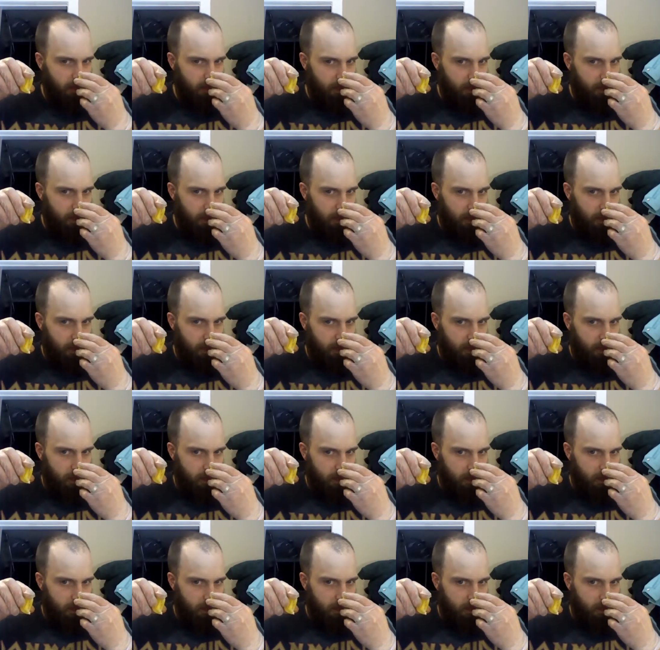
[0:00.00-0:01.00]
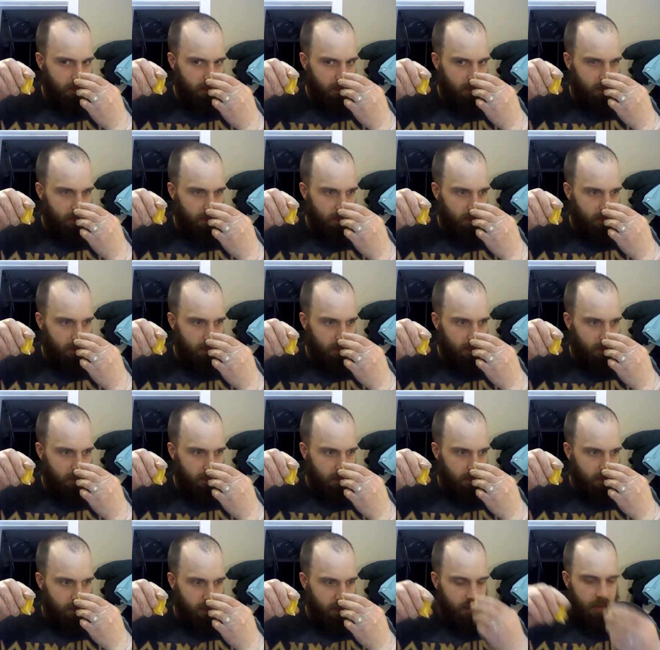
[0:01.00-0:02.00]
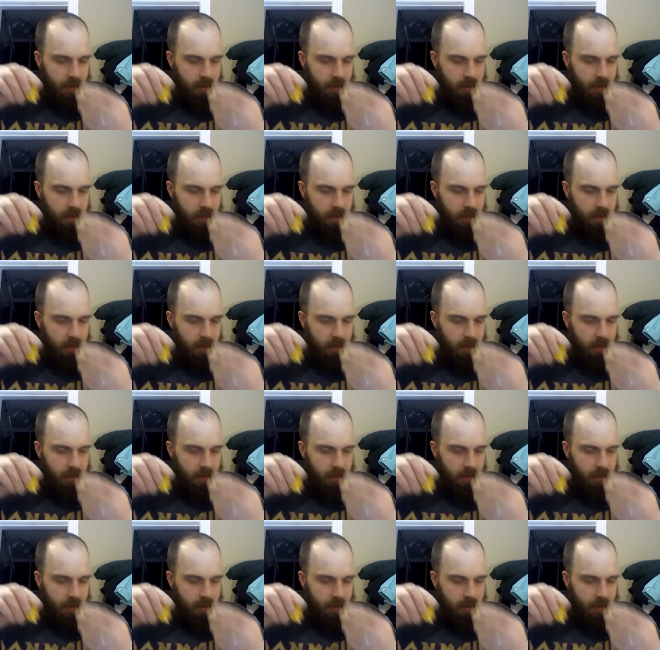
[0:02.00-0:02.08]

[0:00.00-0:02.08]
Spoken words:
(no one is talking)